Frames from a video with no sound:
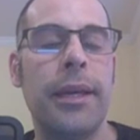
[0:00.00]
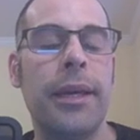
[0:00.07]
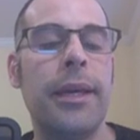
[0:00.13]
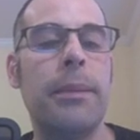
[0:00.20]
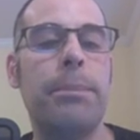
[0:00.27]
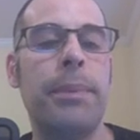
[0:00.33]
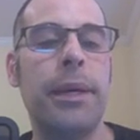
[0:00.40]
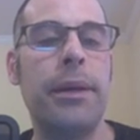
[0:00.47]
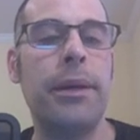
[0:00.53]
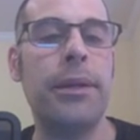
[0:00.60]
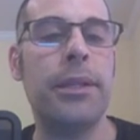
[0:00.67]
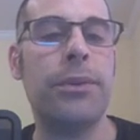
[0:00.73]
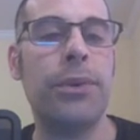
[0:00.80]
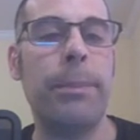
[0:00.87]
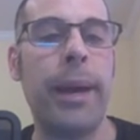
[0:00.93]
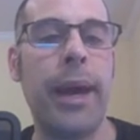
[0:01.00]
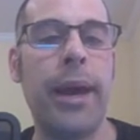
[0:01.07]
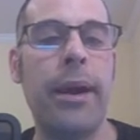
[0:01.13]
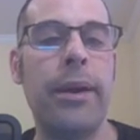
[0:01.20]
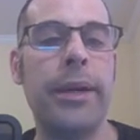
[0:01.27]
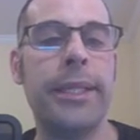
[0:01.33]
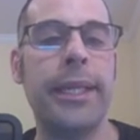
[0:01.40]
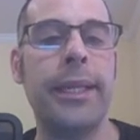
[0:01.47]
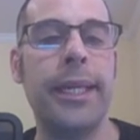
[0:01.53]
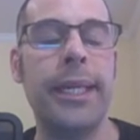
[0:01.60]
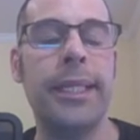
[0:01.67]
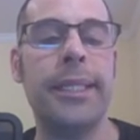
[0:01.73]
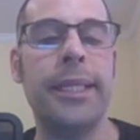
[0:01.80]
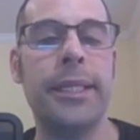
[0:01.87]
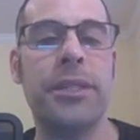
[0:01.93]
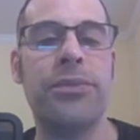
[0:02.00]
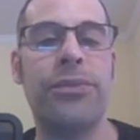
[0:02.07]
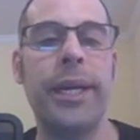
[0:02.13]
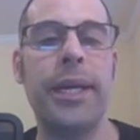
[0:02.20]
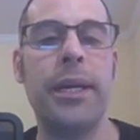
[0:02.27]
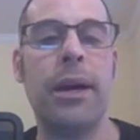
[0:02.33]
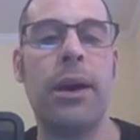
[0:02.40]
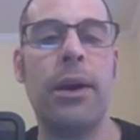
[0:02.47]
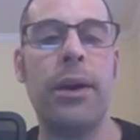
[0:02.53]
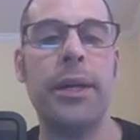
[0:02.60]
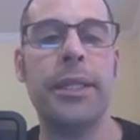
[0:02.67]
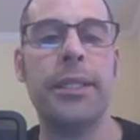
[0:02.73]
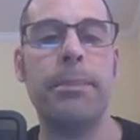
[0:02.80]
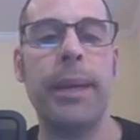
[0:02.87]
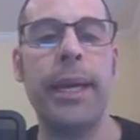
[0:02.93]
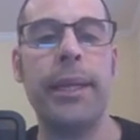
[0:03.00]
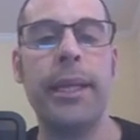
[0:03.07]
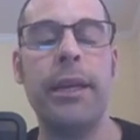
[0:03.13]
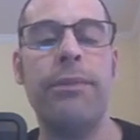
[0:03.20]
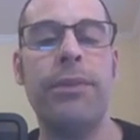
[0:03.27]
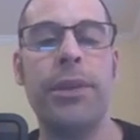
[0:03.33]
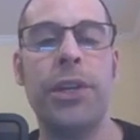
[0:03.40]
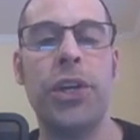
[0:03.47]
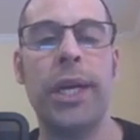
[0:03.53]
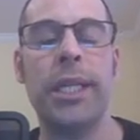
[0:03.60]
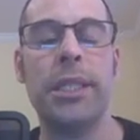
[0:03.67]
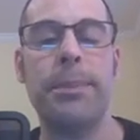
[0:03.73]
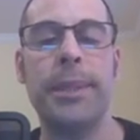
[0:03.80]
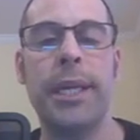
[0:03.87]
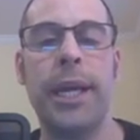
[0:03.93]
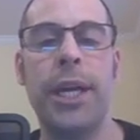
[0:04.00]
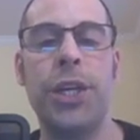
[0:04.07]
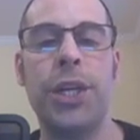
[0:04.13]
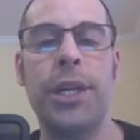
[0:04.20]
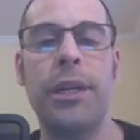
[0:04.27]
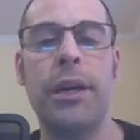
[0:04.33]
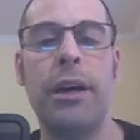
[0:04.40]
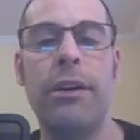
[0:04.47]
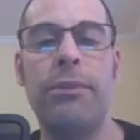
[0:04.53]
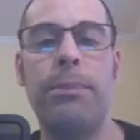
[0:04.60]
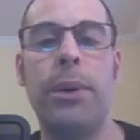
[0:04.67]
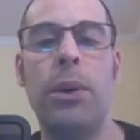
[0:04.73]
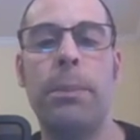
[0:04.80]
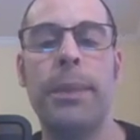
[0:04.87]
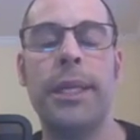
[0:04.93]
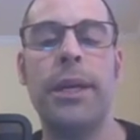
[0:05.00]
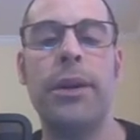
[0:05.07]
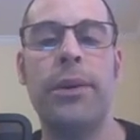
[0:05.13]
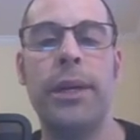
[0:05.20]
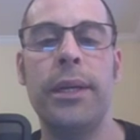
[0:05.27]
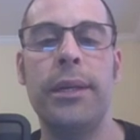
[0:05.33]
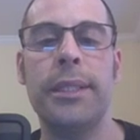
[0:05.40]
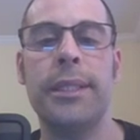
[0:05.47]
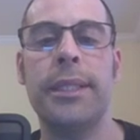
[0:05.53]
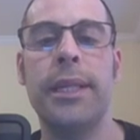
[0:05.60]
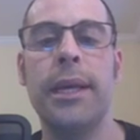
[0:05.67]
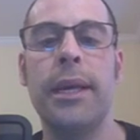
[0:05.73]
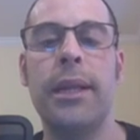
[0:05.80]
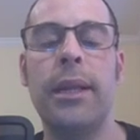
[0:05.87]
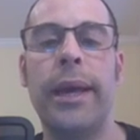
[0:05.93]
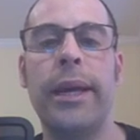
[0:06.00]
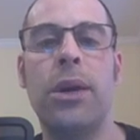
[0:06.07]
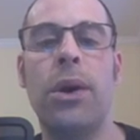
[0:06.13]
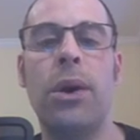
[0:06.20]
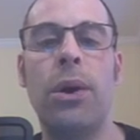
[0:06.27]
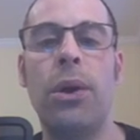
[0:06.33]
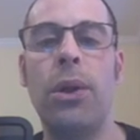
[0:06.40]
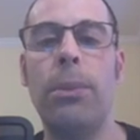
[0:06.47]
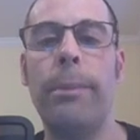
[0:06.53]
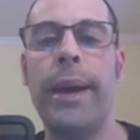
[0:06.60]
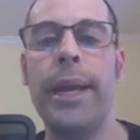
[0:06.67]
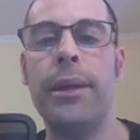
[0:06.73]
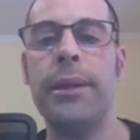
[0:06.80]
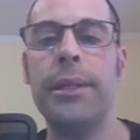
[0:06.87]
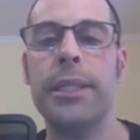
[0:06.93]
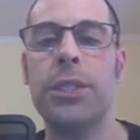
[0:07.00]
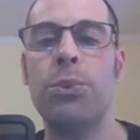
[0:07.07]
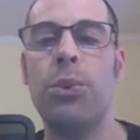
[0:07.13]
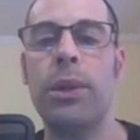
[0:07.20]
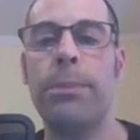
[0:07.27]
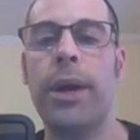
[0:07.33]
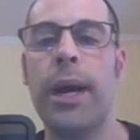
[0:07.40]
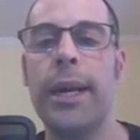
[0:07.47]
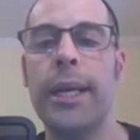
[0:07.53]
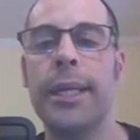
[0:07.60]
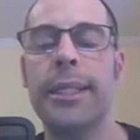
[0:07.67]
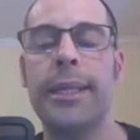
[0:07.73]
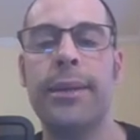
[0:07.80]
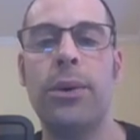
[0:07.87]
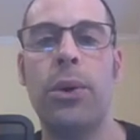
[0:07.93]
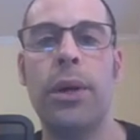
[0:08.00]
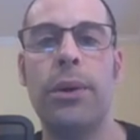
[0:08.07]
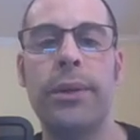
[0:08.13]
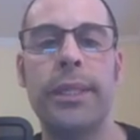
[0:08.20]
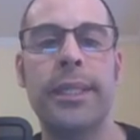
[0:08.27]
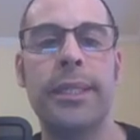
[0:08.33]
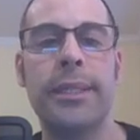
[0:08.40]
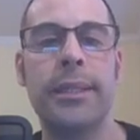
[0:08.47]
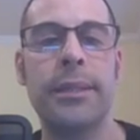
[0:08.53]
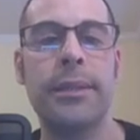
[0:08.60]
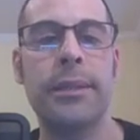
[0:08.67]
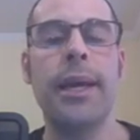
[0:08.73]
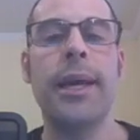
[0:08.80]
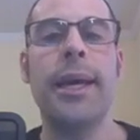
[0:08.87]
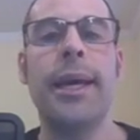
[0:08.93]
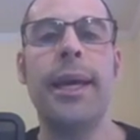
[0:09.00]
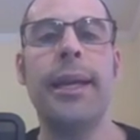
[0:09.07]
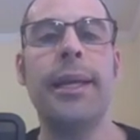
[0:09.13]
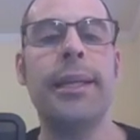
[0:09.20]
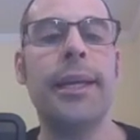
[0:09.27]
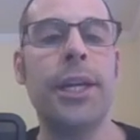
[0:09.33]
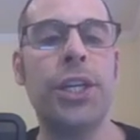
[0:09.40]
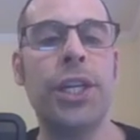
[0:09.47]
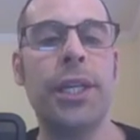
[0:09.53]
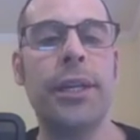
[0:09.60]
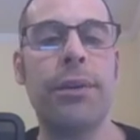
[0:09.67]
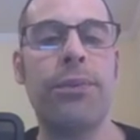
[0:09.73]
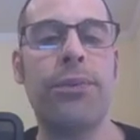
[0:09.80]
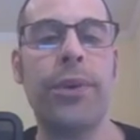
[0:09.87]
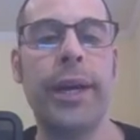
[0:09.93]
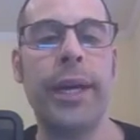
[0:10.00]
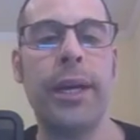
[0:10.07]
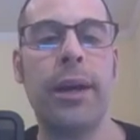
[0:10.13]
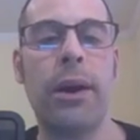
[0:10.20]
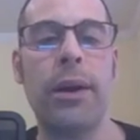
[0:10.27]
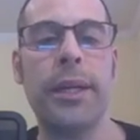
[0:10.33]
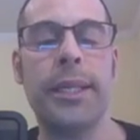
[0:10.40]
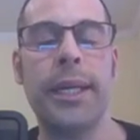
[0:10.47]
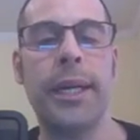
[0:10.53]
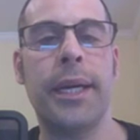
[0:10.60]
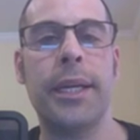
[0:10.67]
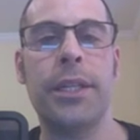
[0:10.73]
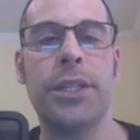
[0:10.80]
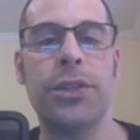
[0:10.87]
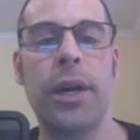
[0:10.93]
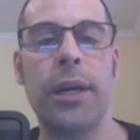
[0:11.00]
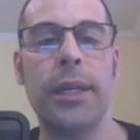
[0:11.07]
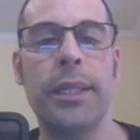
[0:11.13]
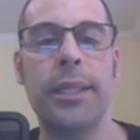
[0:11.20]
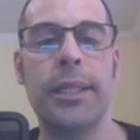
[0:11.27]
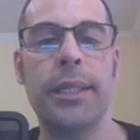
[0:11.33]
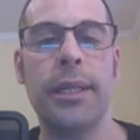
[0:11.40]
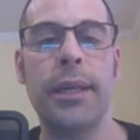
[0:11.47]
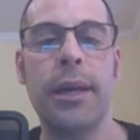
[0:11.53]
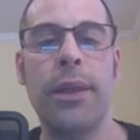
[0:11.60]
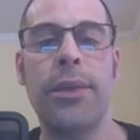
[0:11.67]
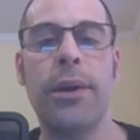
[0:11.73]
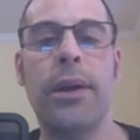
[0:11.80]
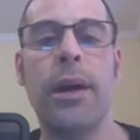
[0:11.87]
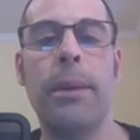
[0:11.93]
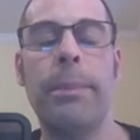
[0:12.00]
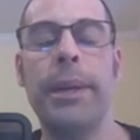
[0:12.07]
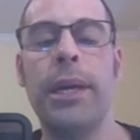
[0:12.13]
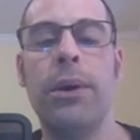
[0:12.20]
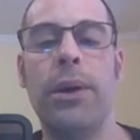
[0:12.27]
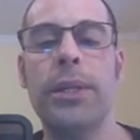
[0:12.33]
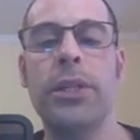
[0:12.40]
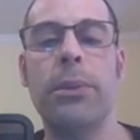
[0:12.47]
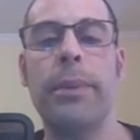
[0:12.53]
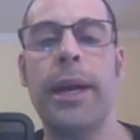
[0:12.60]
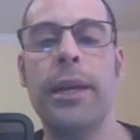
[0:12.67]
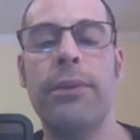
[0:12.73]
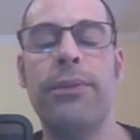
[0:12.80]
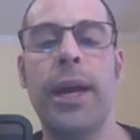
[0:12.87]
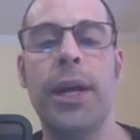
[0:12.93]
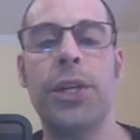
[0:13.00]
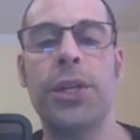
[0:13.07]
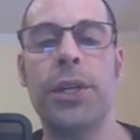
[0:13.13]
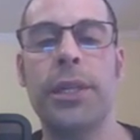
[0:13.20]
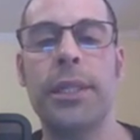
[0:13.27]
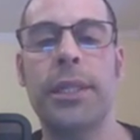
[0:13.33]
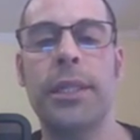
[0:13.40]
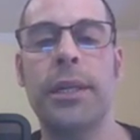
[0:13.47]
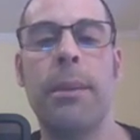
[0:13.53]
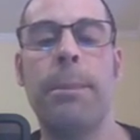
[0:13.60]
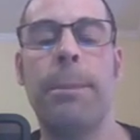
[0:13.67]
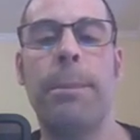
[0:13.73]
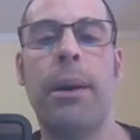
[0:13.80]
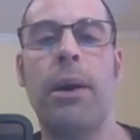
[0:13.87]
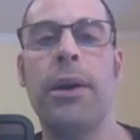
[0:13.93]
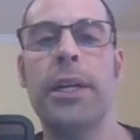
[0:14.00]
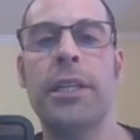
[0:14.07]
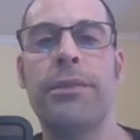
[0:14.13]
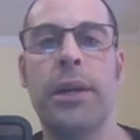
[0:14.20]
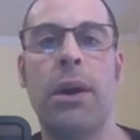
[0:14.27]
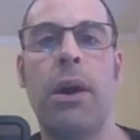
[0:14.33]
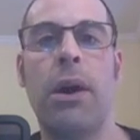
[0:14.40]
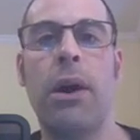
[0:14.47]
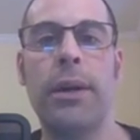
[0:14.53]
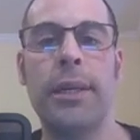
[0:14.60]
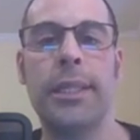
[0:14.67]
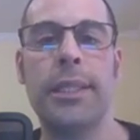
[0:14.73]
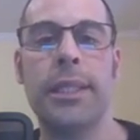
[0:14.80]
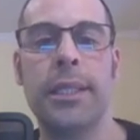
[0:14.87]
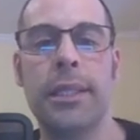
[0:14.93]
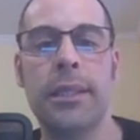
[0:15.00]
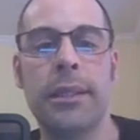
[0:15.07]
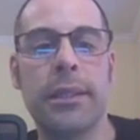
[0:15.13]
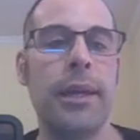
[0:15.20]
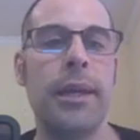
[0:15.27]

It builds, repairs, and leases freight cars mainly for the transportation of bulk materials like coal, metals, wood products, and autos. In addition to the freight cars it constructs, the company also manufactures parts for cars.